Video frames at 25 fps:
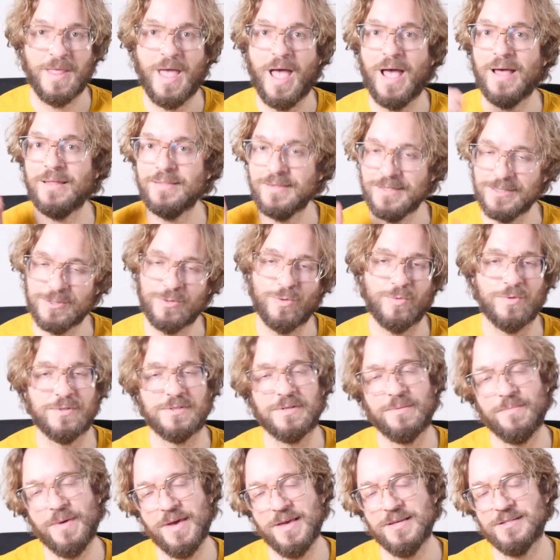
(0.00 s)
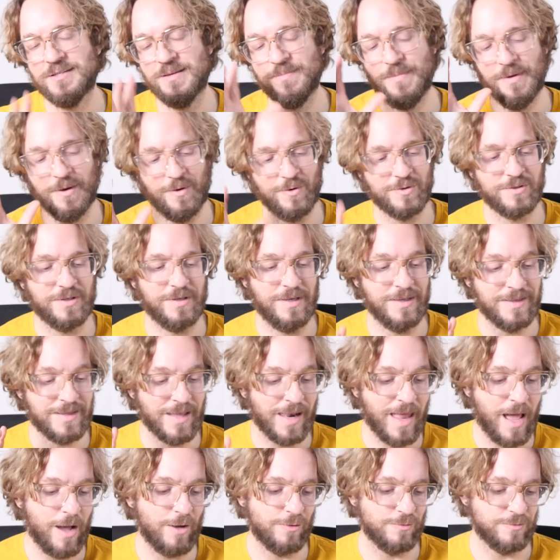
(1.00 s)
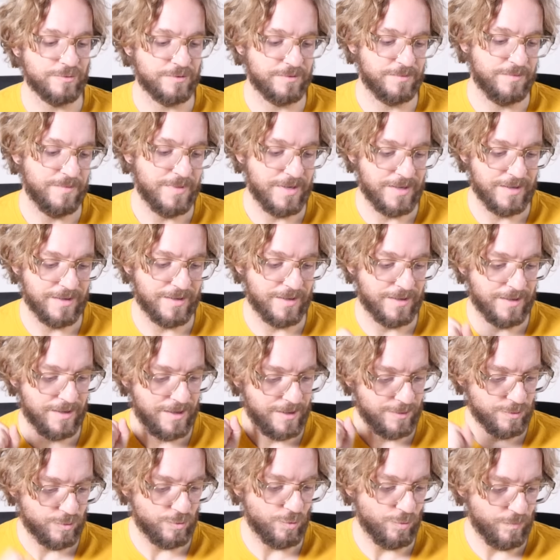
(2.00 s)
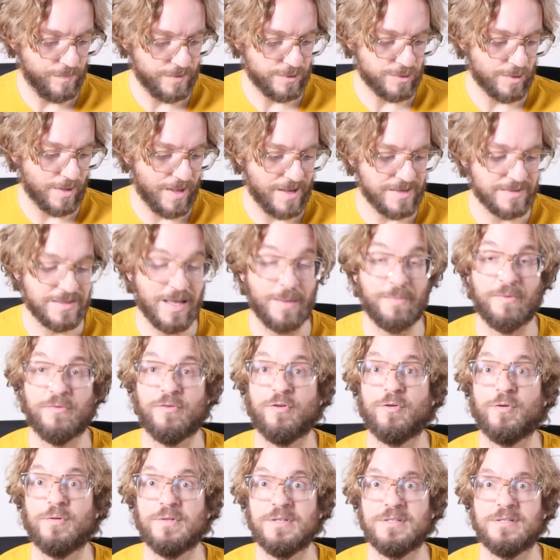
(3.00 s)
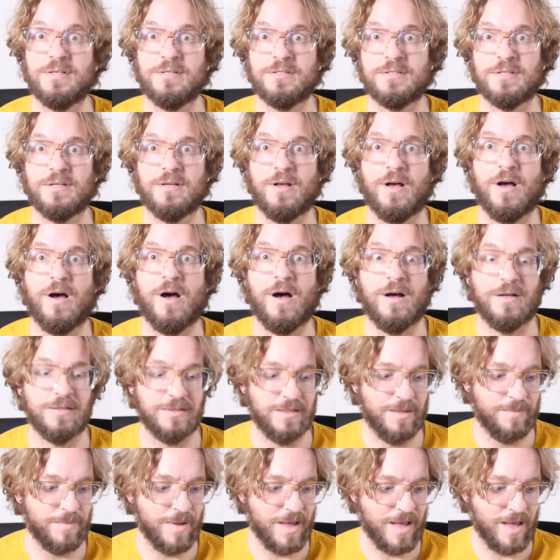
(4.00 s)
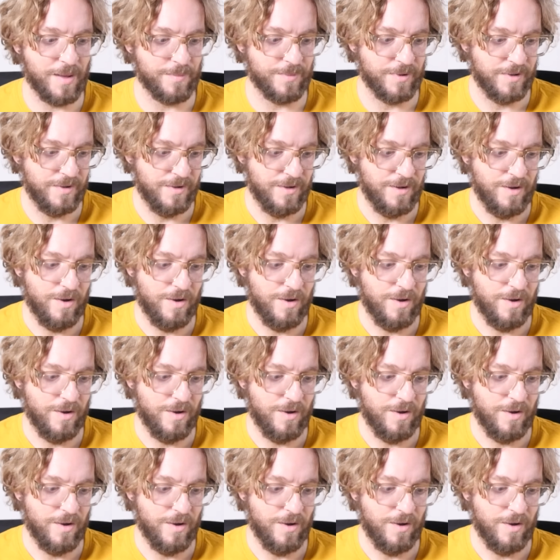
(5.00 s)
And this tool is amazing because it allows me to visualize the hyperfocal distance on the map.